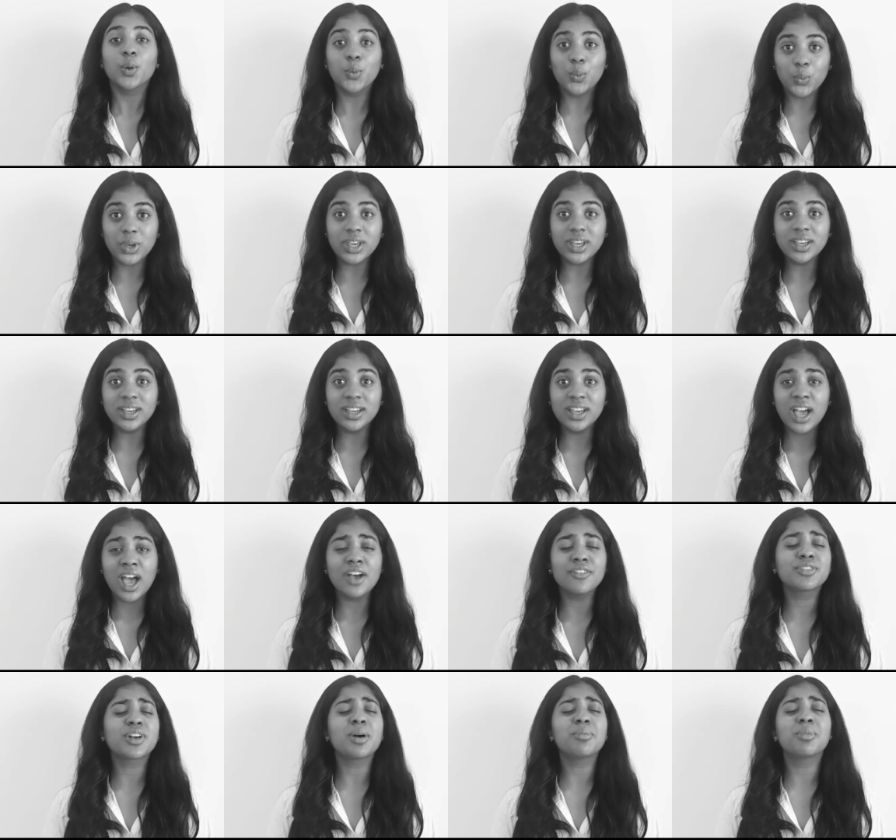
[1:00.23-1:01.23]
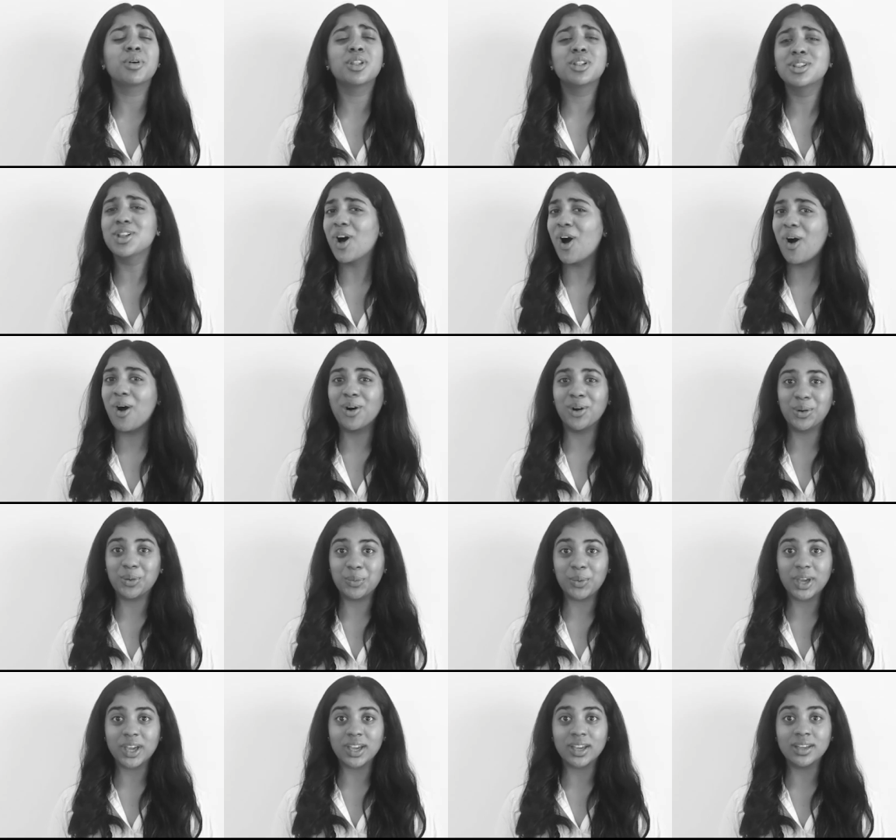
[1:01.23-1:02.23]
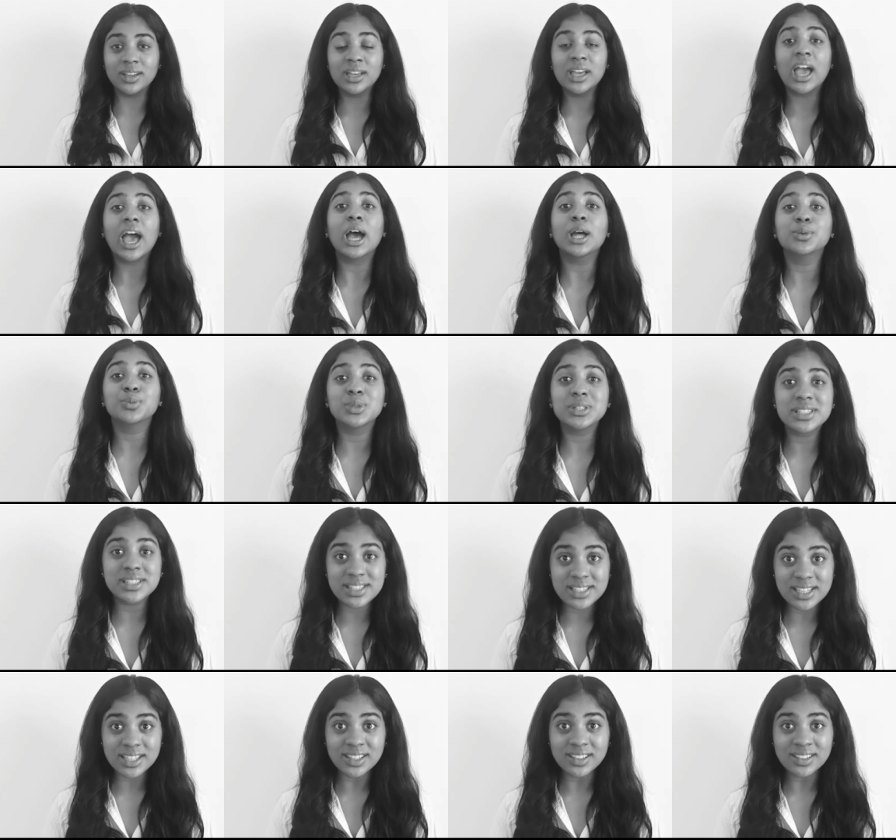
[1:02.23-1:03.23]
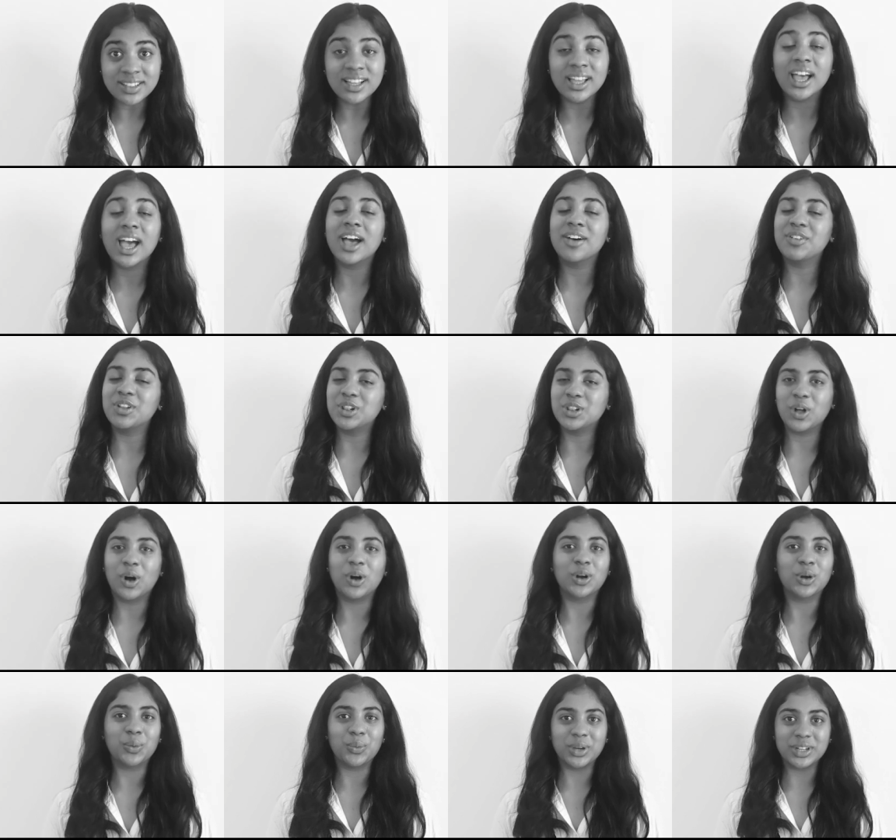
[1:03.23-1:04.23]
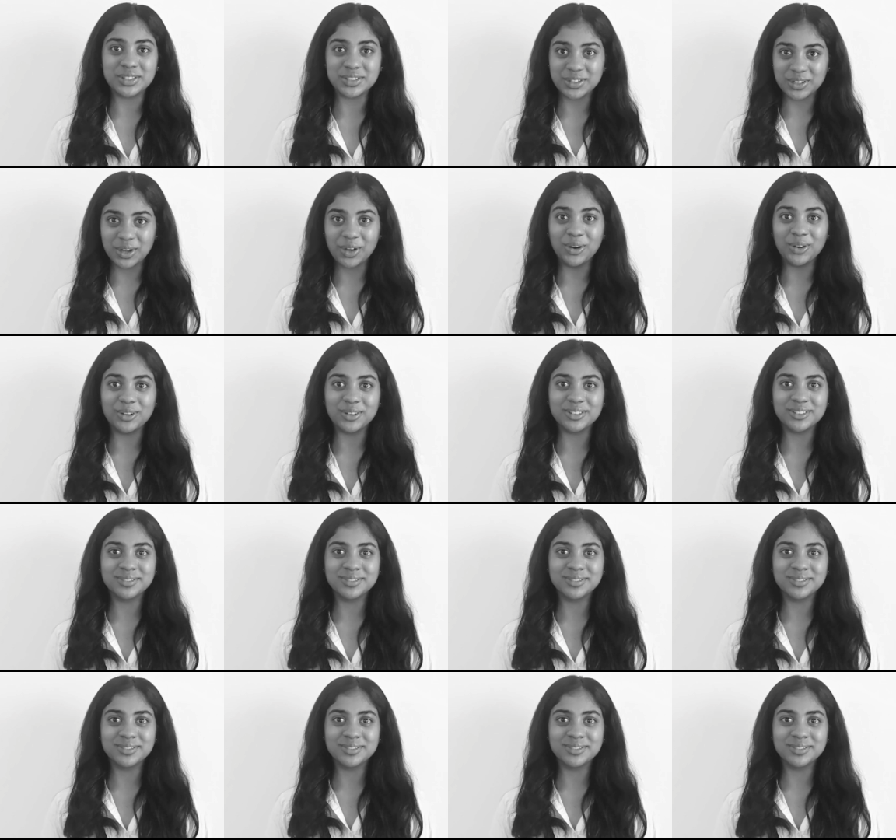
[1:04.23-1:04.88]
We have come a long way and we still have a long way to go.